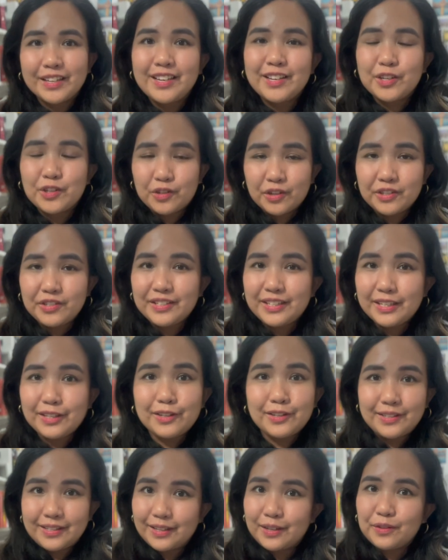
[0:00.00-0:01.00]
Trust in
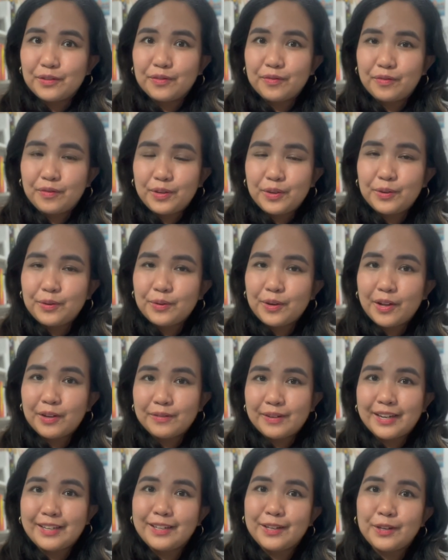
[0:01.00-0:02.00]
yourself. You
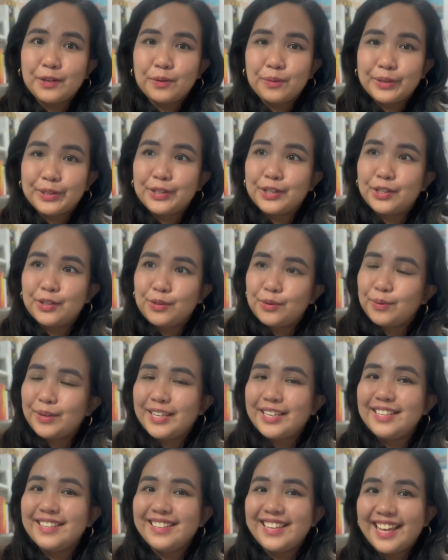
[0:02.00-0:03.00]
already know what you're
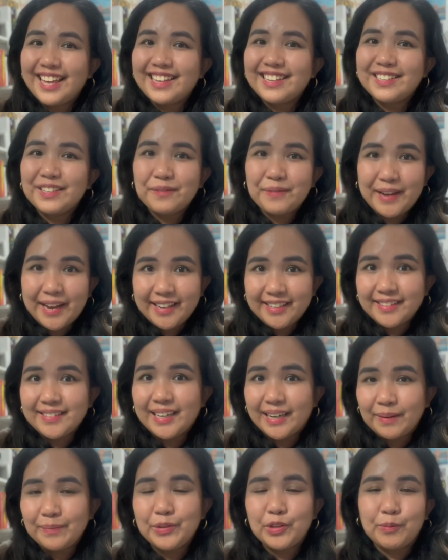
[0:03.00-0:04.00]
doing and you've had
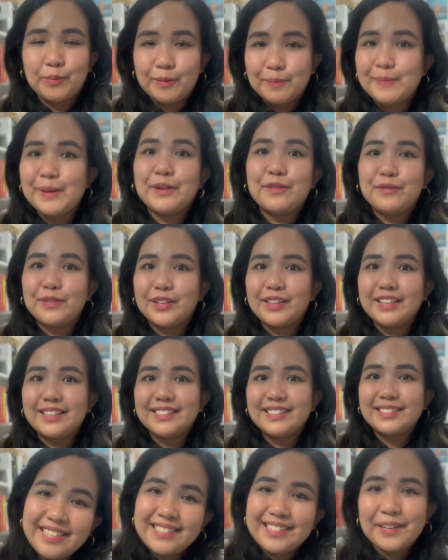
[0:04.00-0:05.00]
time to prepare for
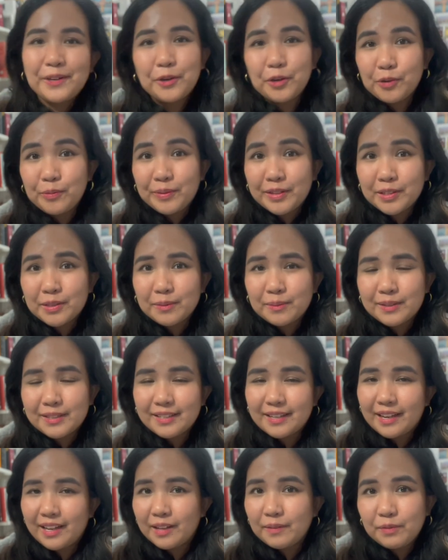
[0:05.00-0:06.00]
this. I hope this was
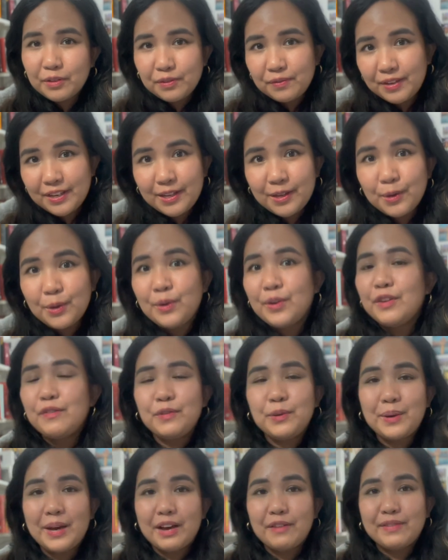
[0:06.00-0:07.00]
a helpful video. If
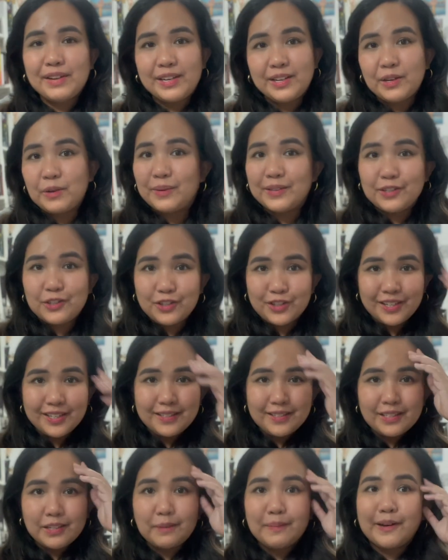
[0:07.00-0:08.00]
you have any
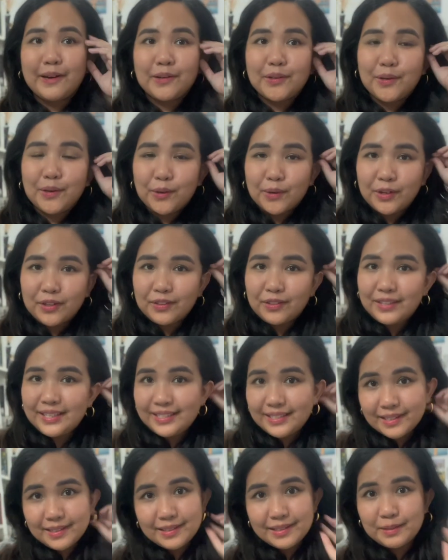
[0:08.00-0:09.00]
questions about your
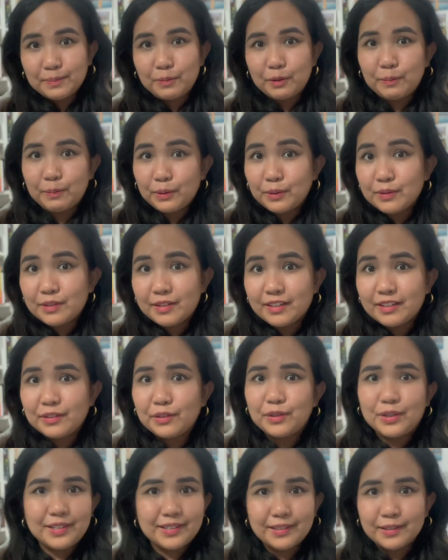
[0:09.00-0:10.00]
thesis proposal,
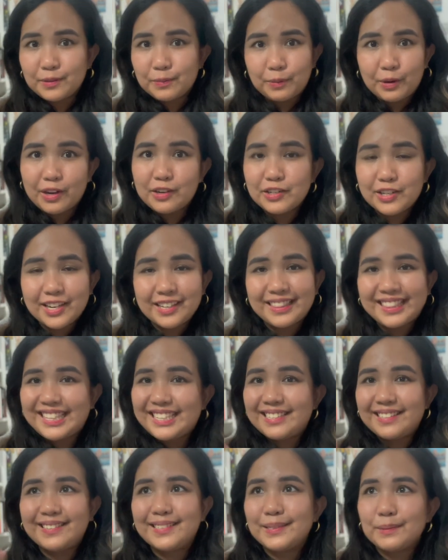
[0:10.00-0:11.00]
thesis project,
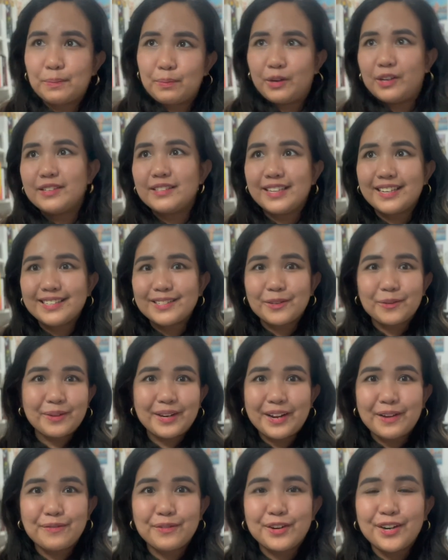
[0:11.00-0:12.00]
thesis process or
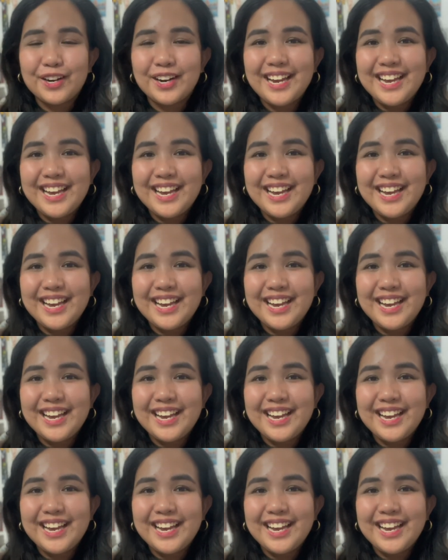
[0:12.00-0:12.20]
whatever,